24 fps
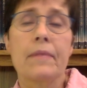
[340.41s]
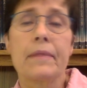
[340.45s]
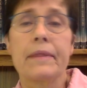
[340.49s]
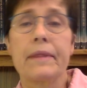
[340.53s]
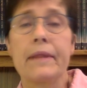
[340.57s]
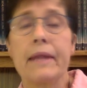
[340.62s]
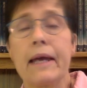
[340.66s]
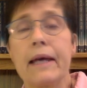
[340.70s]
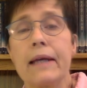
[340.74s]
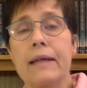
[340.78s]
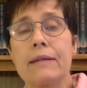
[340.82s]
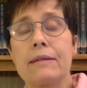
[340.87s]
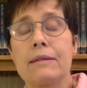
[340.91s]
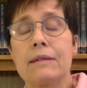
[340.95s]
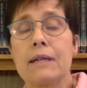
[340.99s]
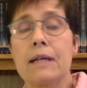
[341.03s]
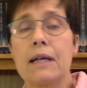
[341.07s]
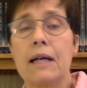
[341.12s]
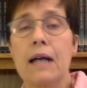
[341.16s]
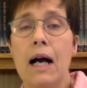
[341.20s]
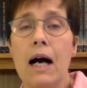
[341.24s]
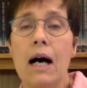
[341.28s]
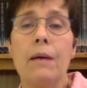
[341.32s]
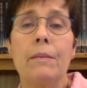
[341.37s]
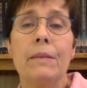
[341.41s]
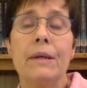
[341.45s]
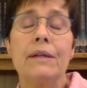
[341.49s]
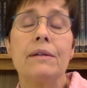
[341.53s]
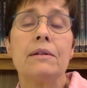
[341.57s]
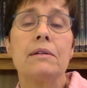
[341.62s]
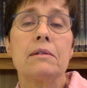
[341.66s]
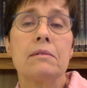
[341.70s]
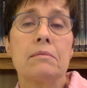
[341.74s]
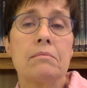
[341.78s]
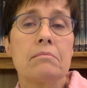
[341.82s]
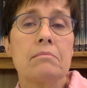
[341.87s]
That comment
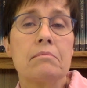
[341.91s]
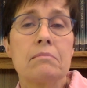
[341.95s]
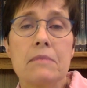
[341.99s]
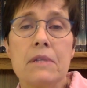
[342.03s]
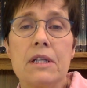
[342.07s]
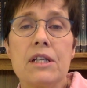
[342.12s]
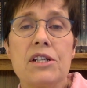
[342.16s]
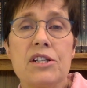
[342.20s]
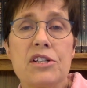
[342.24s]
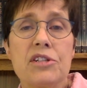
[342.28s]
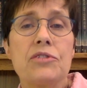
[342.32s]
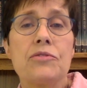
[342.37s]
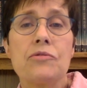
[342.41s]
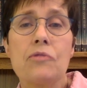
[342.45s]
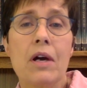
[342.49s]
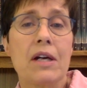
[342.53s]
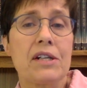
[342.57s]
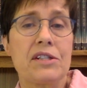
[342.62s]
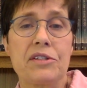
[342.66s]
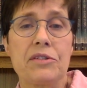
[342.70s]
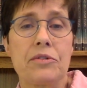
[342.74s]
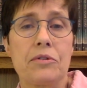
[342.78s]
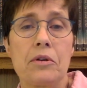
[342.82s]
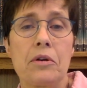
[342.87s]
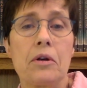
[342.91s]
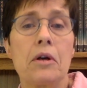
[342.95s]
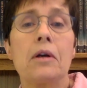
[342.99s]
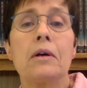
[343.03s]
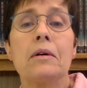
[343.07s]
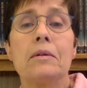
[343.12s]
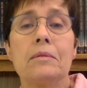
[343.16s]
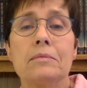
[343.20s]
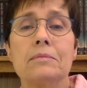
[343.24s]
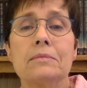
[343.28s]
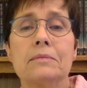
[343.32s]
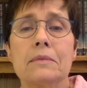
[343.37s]
distressed her.
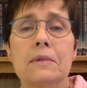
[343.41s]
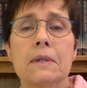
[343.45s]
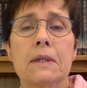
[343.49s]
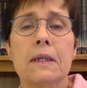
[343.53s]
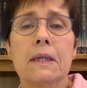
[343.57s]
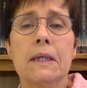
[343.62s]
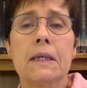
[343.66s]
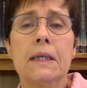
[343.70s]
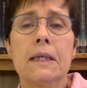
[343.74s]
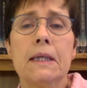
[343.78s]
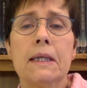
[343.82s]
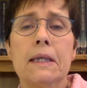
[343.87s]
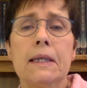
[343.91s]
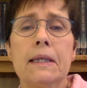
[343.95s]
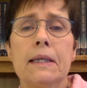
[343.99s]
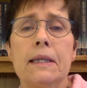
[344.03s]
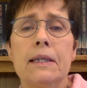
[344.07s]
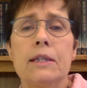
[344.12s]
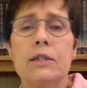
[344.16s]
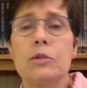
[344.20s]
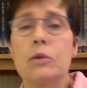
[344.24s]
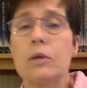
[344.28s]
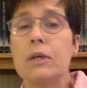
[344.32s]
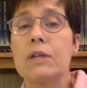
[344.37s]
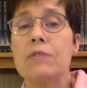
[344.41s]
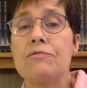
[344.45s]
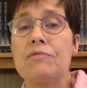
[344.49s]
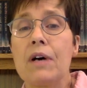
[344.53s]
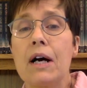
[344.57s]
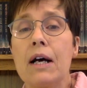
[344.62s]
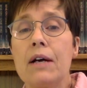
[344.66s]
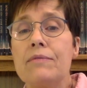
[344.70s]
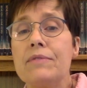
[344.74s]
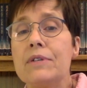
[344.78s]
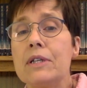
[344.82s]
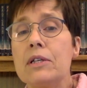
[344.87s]

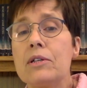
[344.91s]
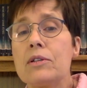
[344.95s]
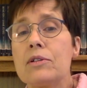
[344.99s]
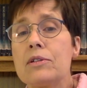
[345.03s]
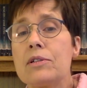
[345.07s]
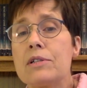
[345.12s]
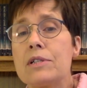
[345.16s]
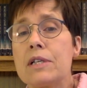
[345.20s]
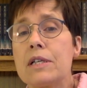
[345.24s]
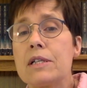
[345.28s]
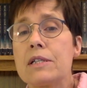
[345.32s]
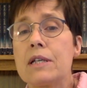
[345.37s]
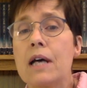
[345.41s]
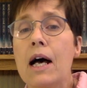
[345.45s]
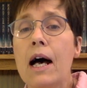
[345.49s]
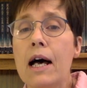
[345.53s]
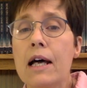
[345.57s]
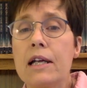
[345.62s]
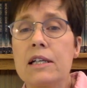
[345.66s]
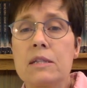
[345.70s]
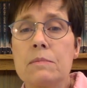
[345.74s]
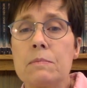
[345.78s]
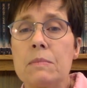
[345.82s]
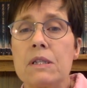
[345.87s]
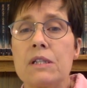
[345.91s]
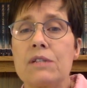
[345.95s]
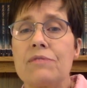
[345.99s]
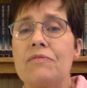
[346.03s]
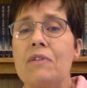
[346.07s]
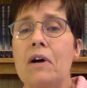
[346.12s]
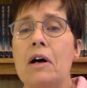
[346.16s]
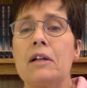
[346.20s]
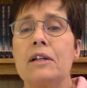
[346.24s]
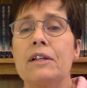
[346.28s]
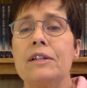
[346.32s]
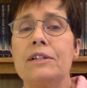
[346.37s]
25 years as a hospice
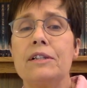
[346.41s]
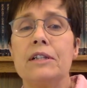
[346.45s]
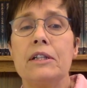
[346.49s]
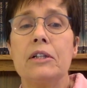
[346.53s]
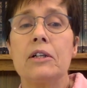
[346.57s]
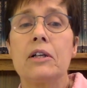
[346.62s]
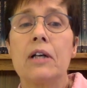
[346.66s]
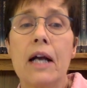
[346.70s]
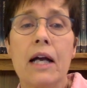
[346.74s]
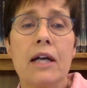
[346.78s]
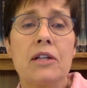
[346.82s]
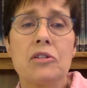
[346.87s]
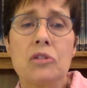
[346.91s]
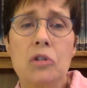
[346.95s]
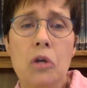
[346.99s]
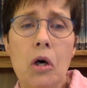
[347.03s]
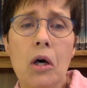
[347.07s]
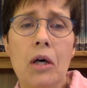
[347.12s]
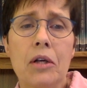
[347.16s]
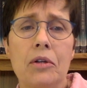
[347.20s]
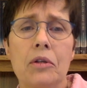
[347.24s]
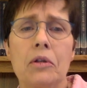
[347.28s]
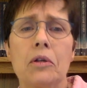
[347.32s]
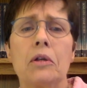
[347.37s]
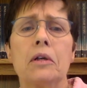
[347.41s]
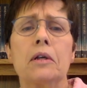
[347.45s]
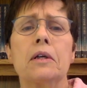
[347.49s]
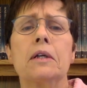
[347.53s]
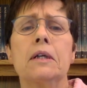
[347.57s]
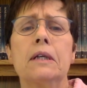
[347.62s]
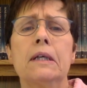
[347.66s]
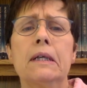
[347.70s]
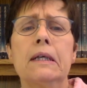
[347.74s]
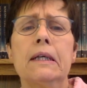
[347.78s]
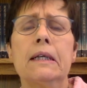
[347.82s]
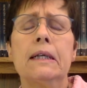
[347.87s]
volunteer had taught her
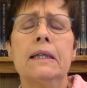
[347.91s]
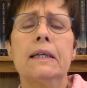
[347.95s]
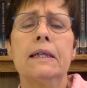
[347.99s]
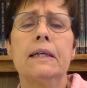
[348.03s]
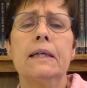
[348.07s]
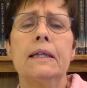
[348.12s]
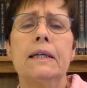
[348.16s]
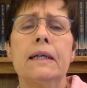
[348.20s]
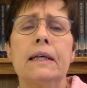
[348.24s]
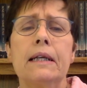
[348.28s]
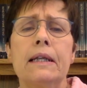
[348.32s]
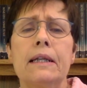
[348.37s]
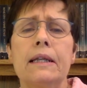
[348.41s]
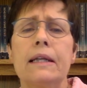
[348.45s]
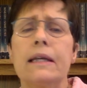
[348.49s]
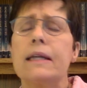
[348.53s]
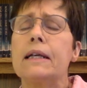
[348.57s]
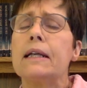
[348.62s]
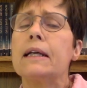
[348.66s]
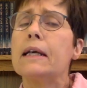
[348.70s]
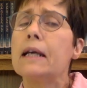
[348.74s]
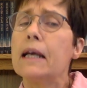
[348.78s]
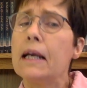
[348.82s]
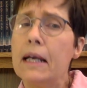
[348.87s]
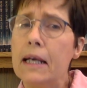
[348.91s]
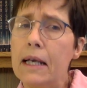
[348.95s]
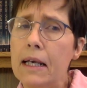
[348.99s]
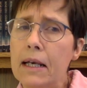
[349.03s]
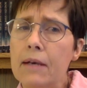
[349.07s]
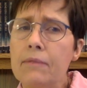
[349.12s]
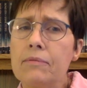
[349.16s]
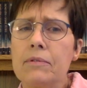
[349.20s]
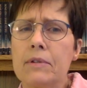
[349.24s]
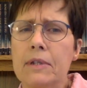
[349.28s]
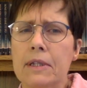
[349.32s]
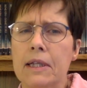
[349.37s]
that
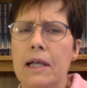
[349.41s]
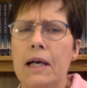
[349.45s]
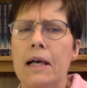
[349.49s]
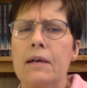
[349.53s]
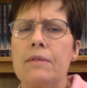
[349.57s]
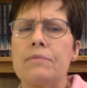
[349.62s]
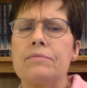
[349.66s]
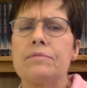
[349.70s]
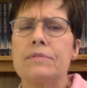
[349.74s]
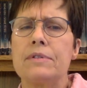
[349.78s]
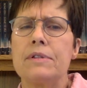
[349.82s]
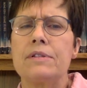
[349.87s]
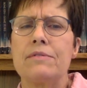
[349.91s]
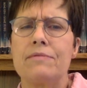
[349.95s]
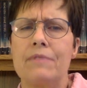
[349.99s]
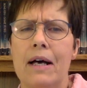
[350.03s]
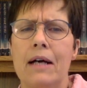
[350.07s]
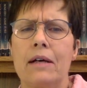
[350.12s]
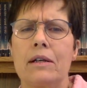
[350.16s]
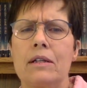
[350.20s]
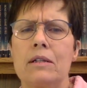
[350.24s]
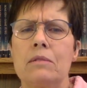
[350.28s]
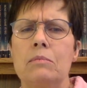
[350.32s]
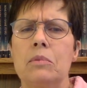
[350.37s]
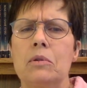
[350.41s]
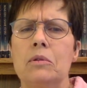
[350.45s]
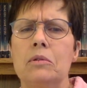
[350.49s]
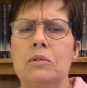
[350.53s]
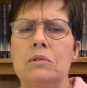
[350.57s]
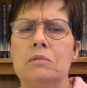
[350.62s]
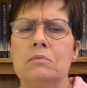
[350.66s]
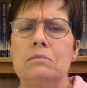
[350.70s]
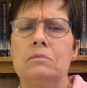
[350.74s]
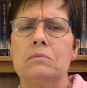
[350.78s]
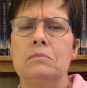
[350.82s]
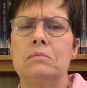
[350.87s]
every life is
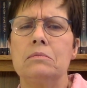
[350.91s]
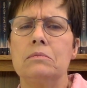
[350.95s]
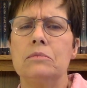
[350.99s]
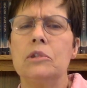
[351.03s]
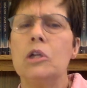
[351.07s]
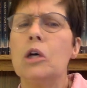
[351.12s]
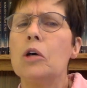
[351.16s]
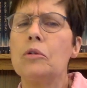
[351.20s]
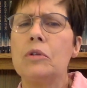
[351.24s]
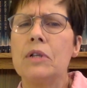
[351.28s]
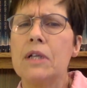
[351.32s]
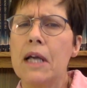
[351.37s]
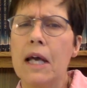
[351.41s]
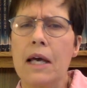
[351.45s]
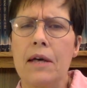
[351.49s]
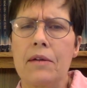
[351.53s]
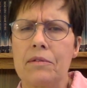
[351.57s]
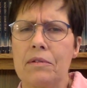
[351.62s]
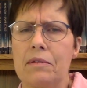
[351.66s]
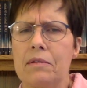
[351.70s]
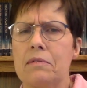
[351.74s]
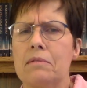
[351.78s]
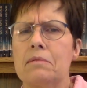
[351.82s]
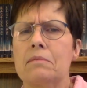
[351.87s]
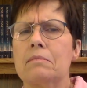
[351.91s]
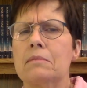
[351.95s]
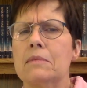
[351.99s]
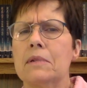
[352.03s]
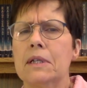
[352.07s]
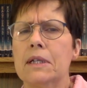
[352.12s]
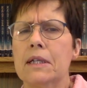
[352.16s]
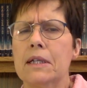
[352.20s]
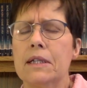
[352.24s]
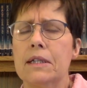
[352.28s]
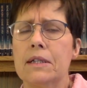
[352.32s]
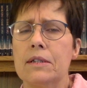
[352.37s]
valuable, no death,
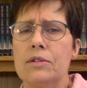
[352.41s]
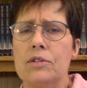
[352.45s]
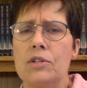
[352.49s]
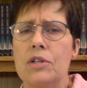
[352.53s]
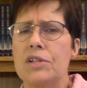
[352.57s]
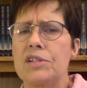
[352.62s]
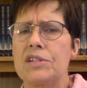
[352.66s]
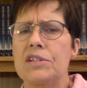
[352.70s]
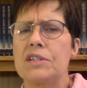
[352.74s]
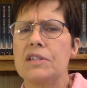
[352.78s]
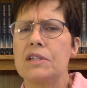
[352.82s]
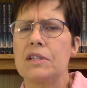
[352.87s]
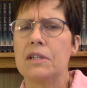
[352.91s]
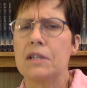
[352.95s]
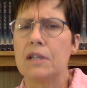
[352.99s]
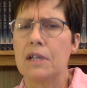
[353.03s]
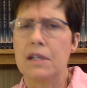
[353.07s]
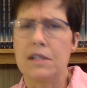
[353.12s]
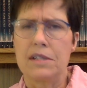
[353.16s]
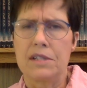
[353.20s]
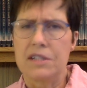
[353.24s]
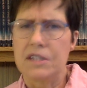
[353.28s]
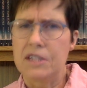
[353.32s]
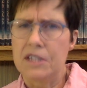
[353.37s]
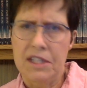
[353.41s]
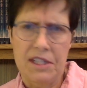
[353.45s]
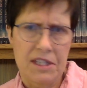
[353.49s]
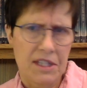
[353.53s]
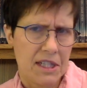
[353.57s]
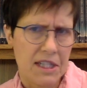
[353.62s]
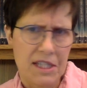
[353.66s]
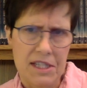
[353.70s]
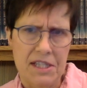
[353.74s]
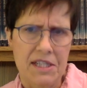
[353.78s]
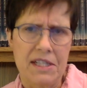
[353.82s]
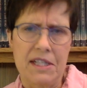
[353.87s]
just a
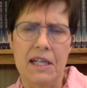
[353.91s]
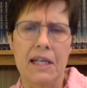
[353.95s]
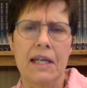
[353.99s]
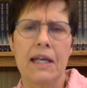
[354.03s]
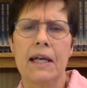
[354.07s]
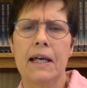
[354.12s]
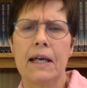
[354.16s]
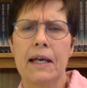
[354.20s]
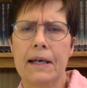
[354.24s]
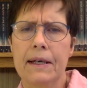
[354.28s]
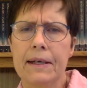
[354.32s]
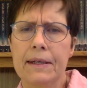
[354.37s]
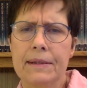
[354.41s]
statistic.